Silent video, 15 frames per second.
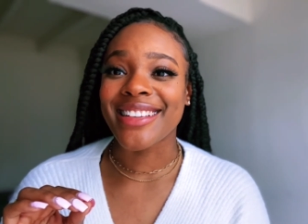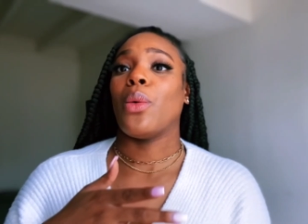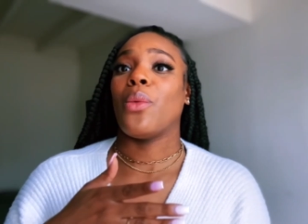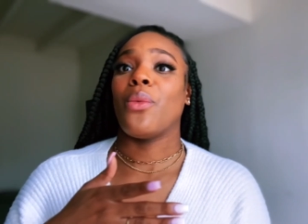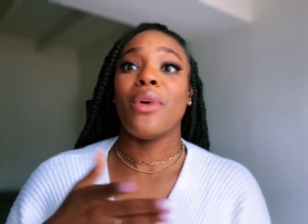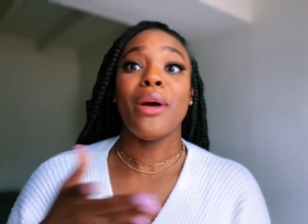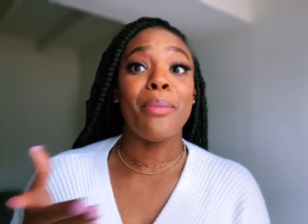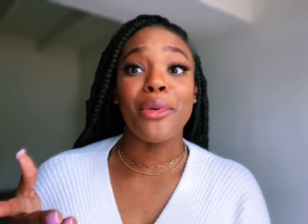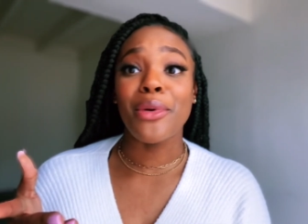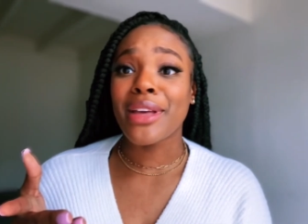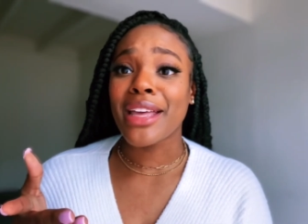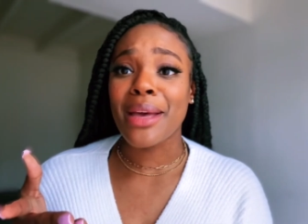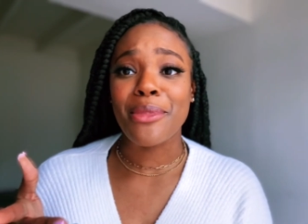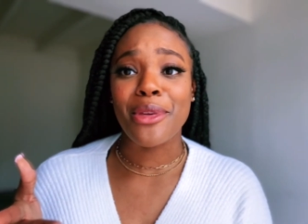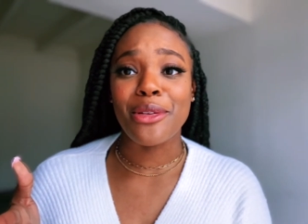What
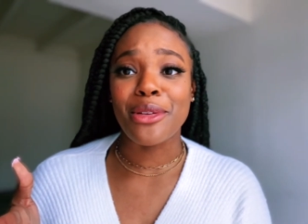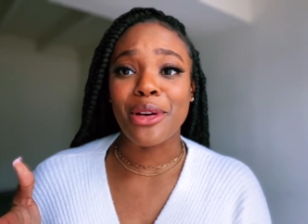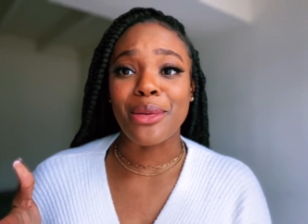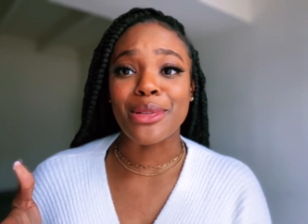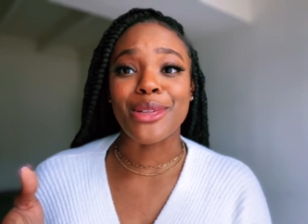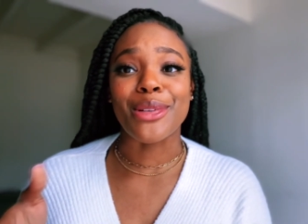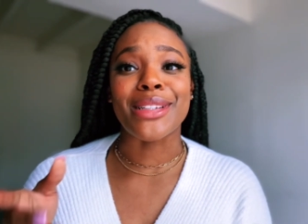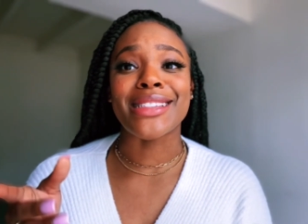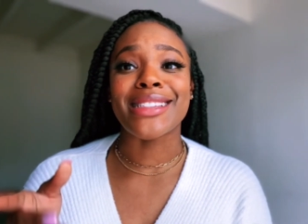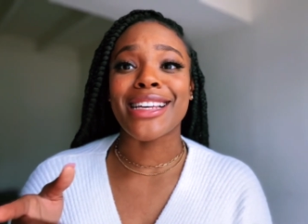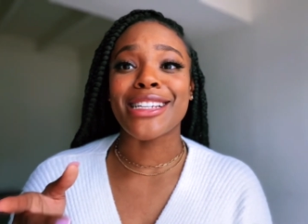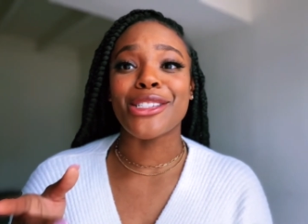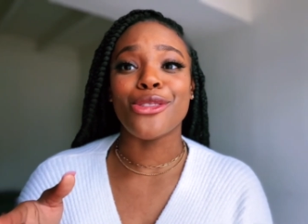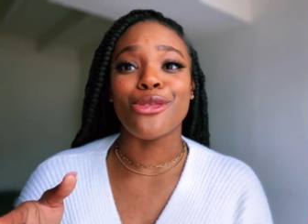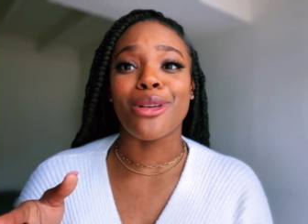bootcamp you know is going to
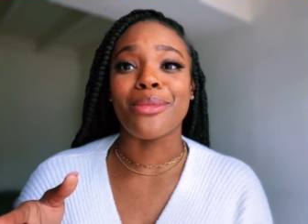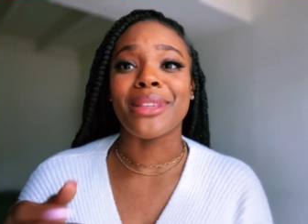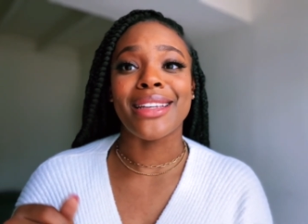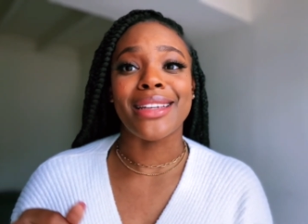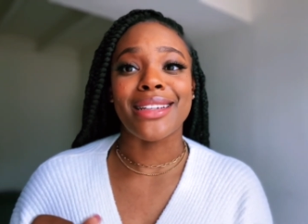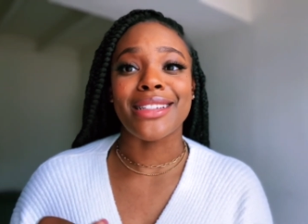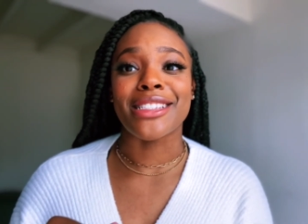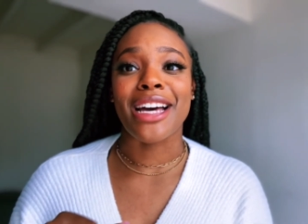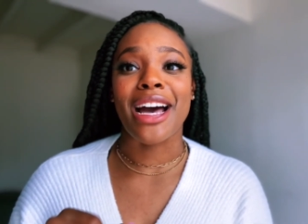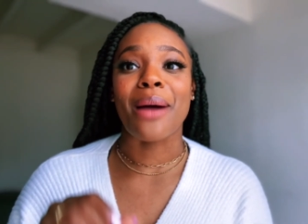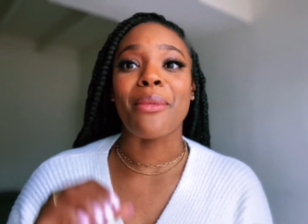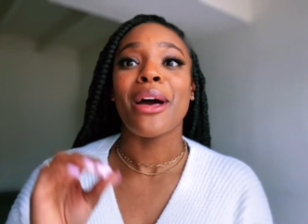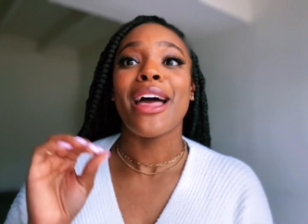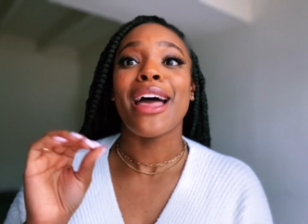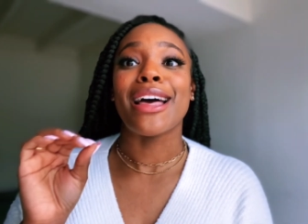set you up to get a
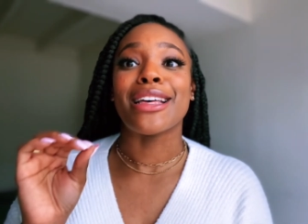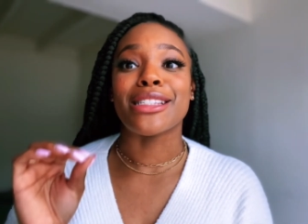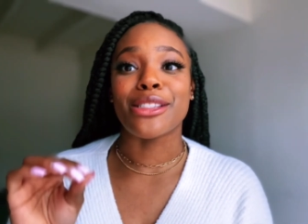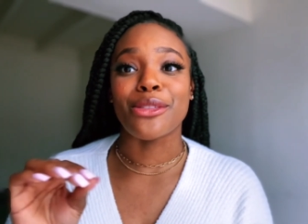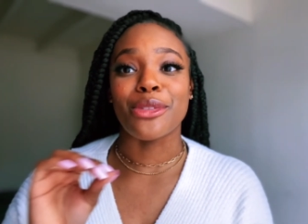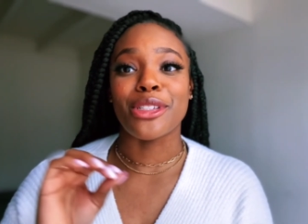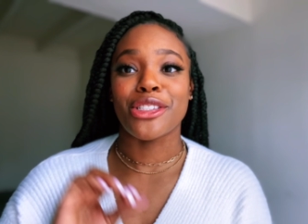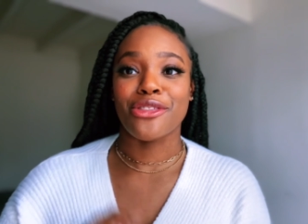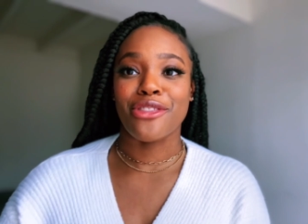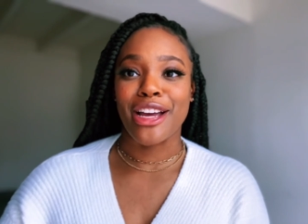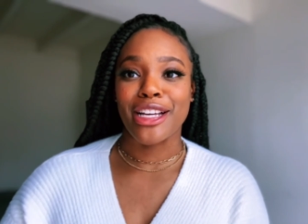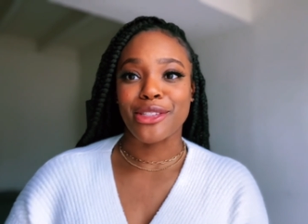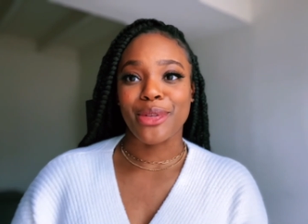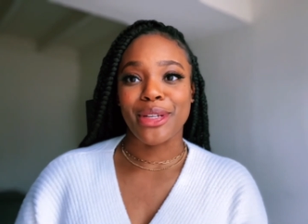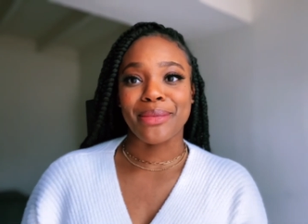job as soon as you
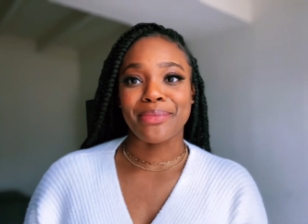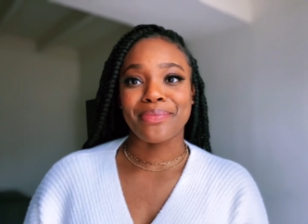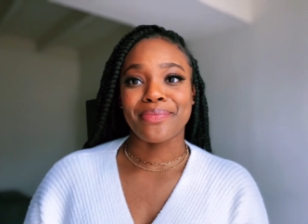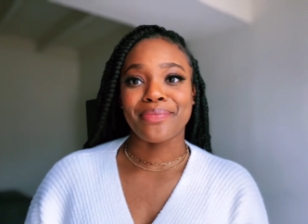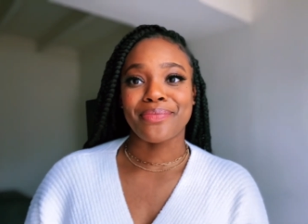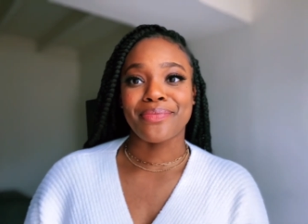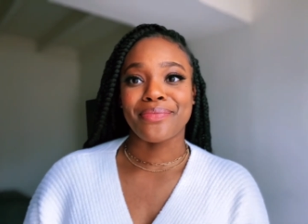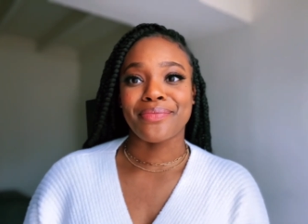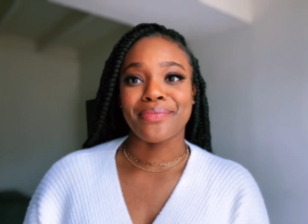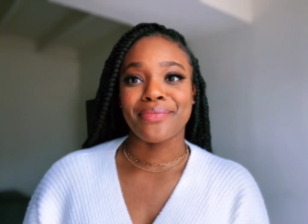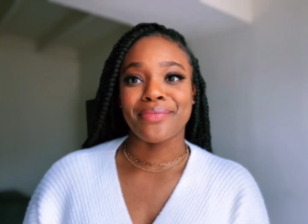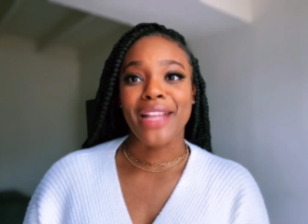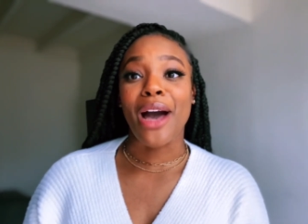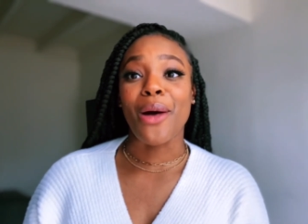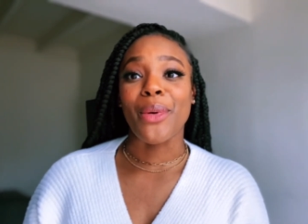graduate?
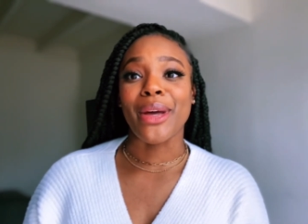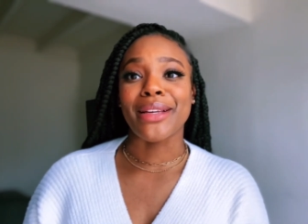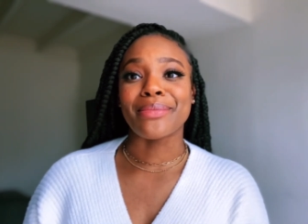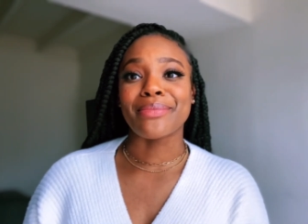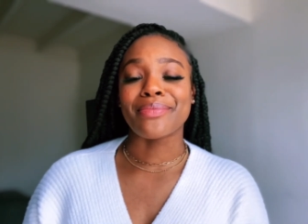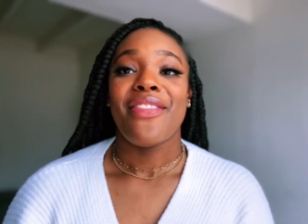I'll wait.